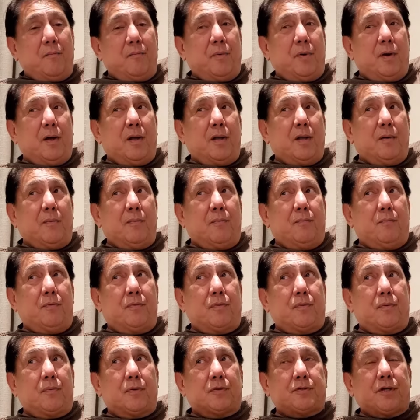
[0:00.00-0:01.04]
of uh,
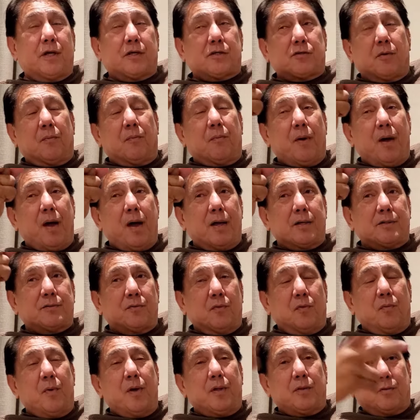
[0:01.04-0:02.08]
six of us
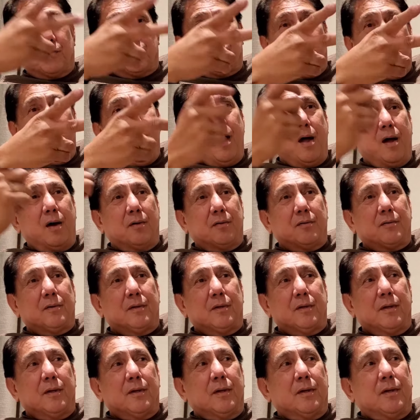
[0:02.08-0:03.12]
who went to try out,
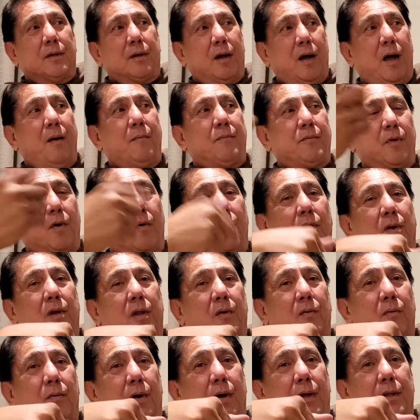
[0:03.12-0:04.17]
I'm the
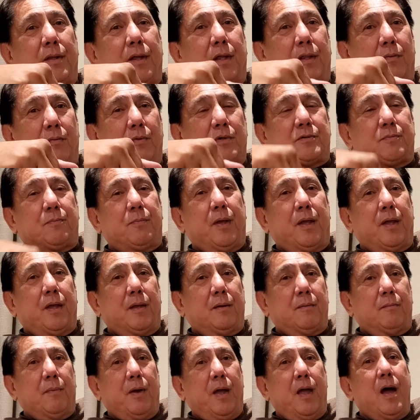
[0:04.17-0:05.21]
only one that was
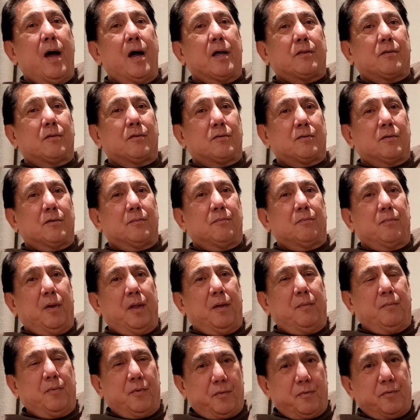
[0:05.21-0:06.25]
picked by Ato to
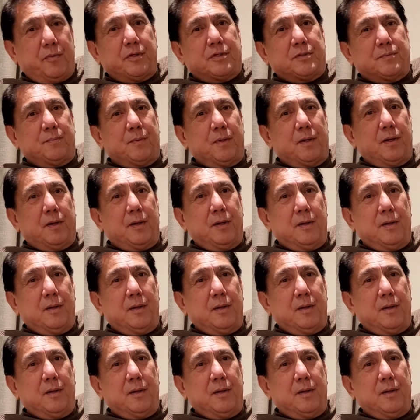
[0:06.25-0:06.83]
play for Crispa.